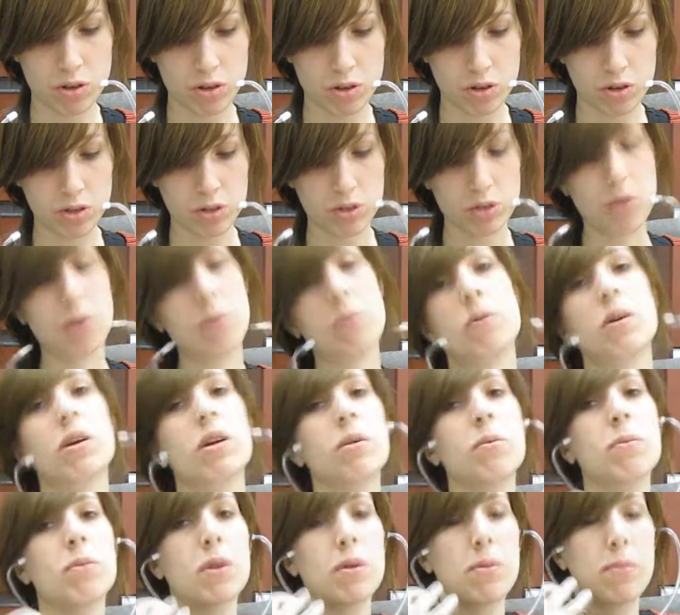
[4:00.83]
so I'm going to
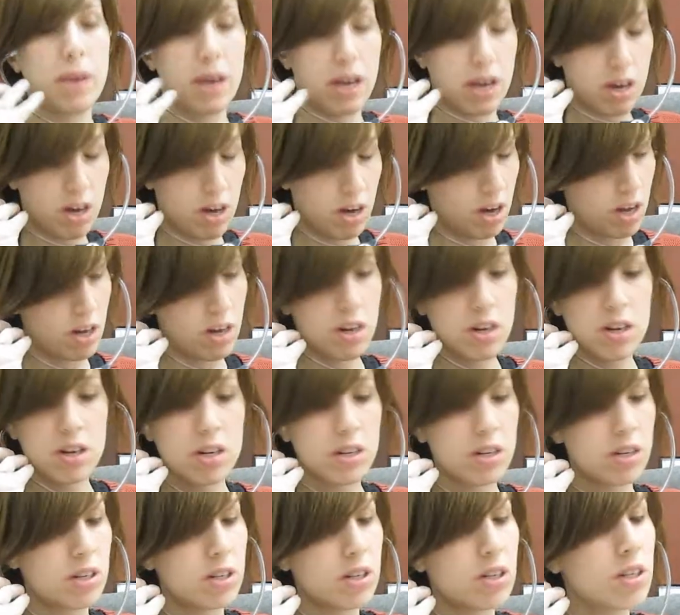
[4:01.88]
put it back on
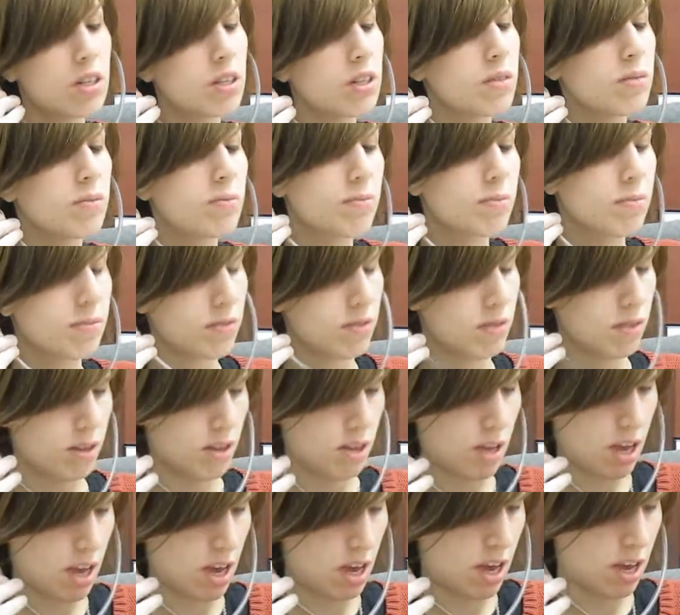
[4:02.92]

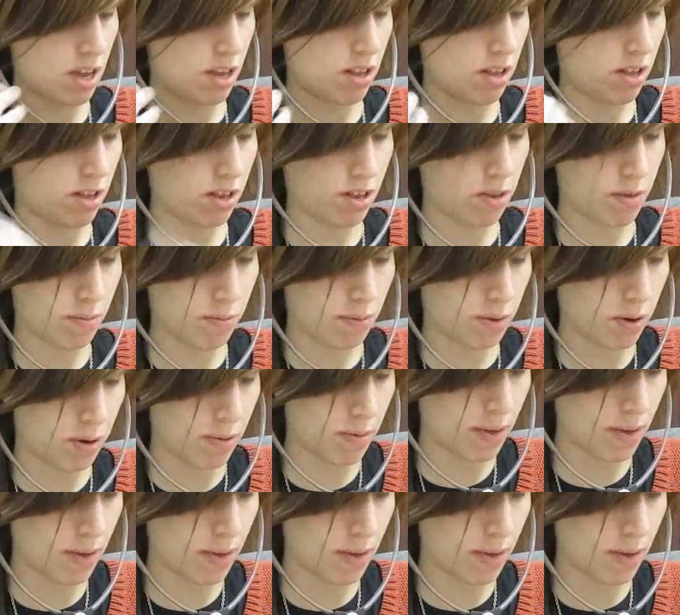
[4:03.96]
and put it